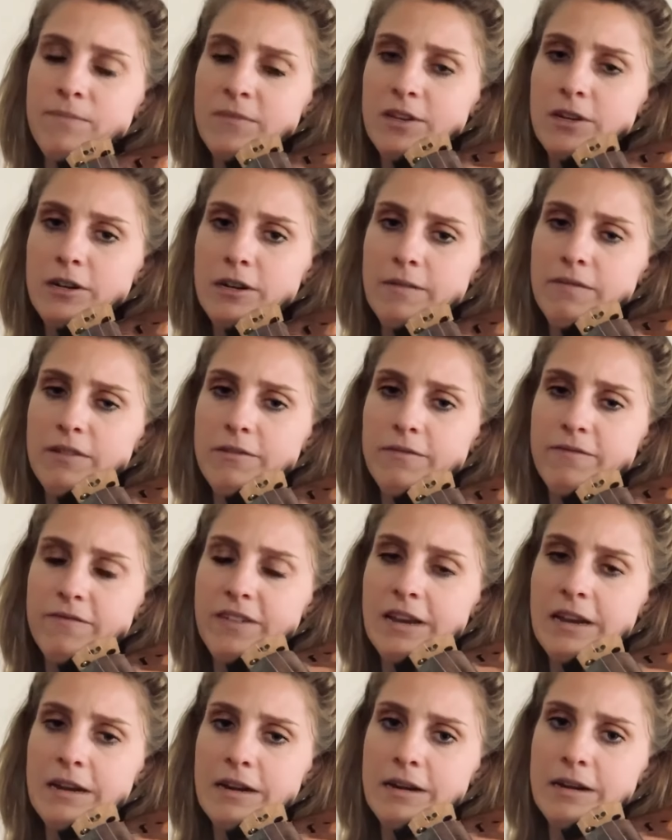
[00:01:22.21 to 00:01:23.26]
Curve your
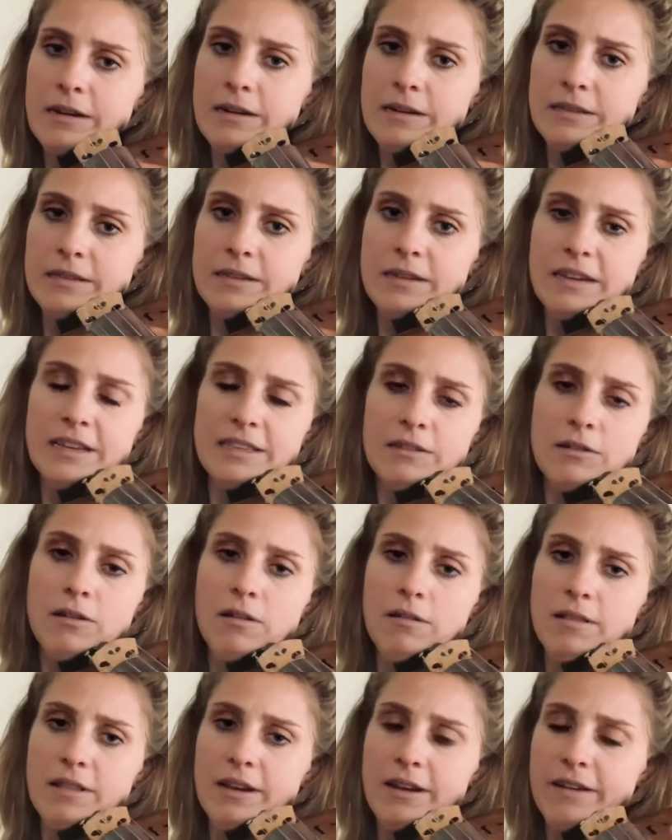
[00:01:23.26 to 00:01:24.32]
fingers, nice,
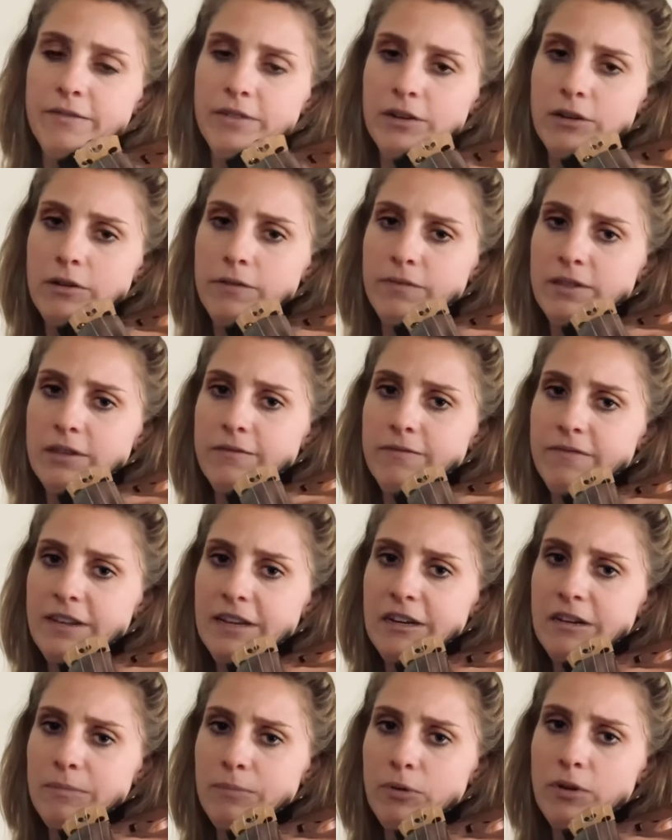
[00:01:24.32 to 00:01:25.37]
all hovered over the
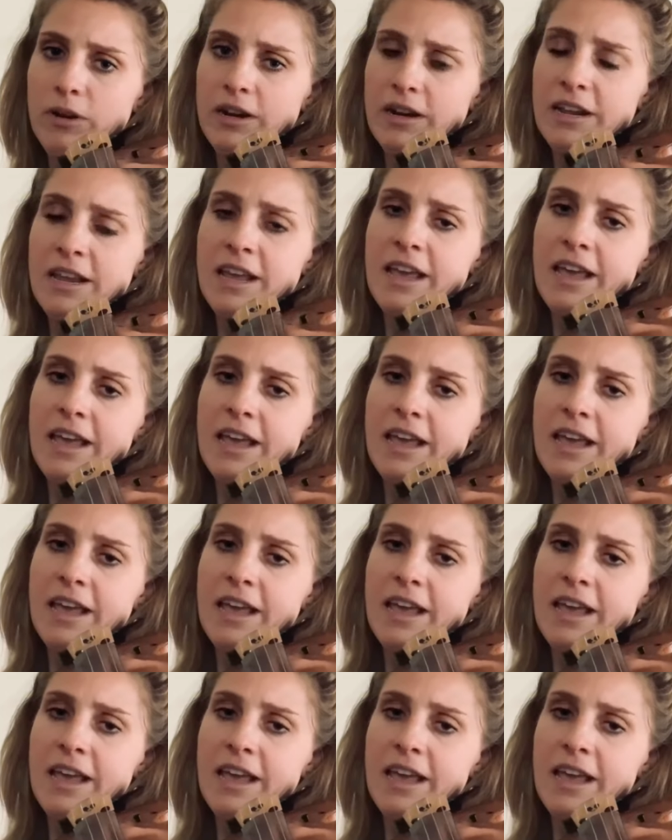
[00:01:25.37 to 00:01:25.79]
fingerboard,